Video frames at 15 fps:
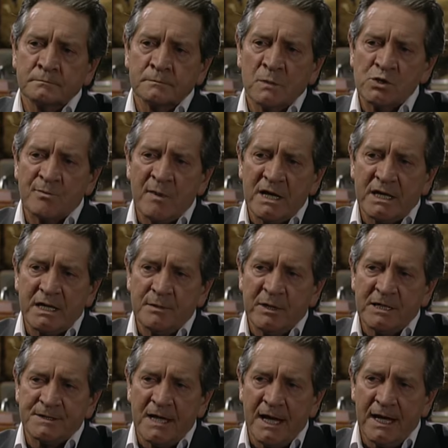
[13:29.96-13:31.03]
Would you mind
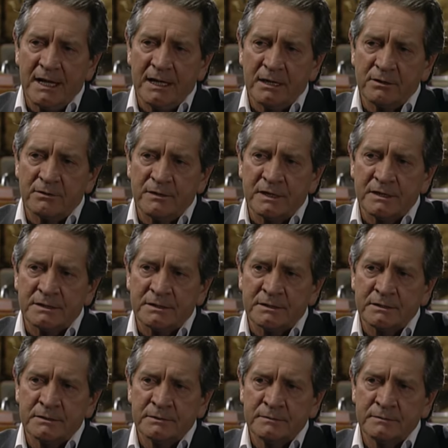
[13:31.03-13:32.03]
keeping Diane out of this?